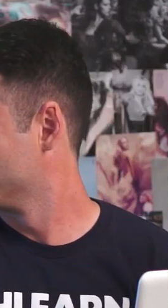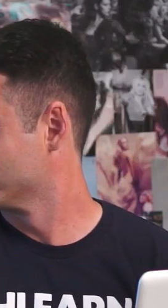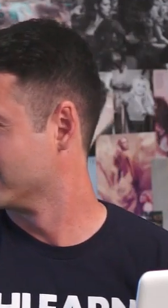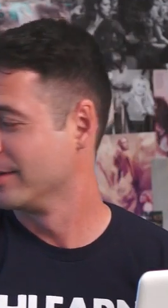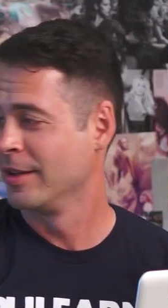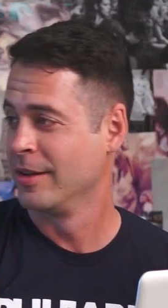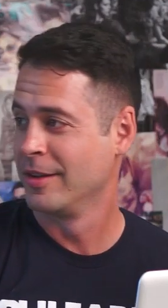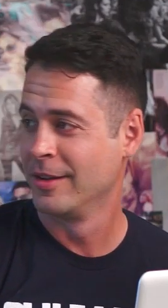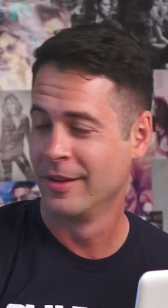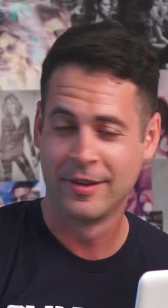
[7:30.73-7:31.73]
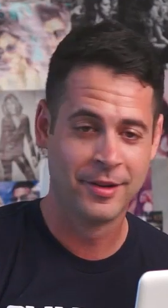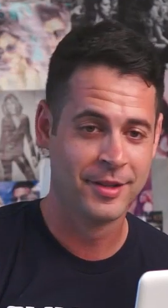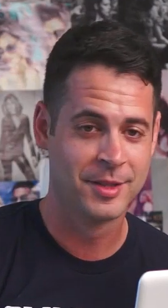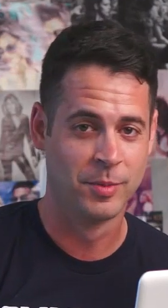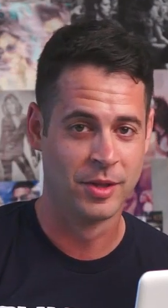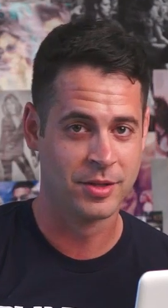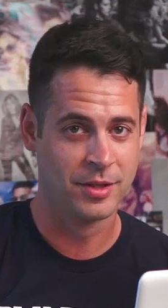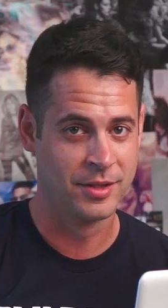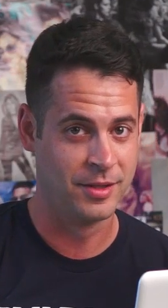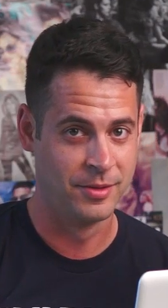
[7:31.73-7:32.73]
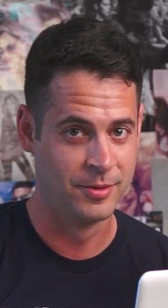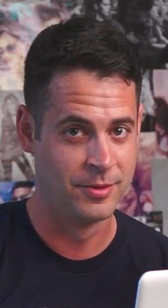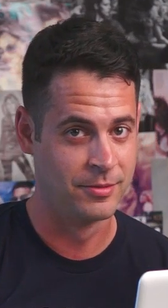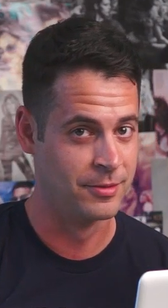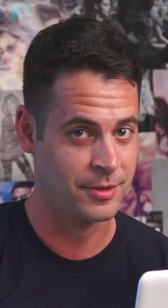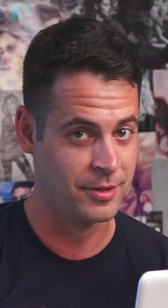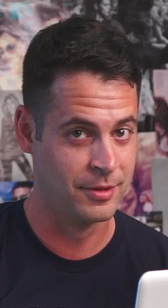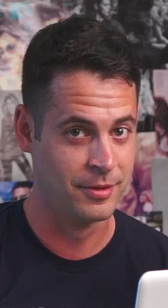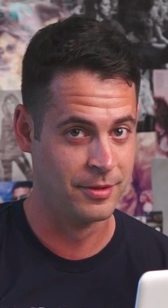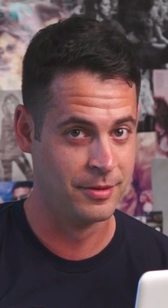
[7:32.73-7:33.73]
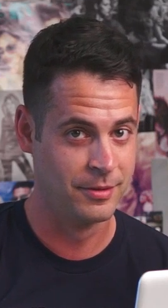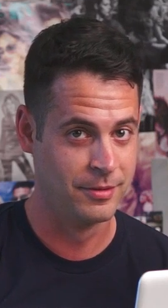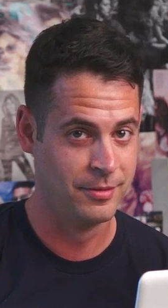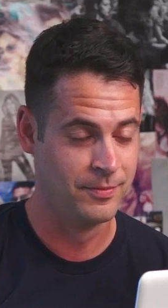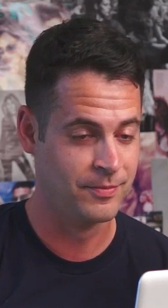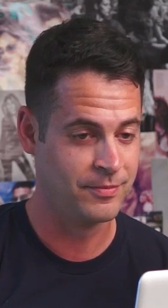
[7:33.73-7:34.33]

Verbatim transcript: But not as much as you, you see.